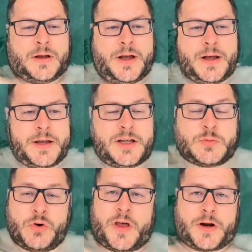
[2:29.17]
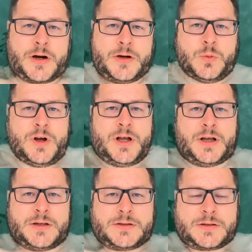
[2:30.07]
Uh, his brother
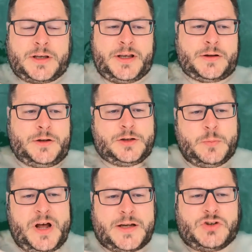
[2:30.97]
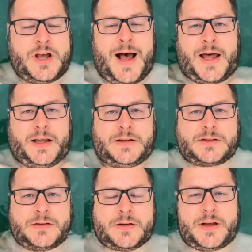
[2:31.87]
was killed by jihadis.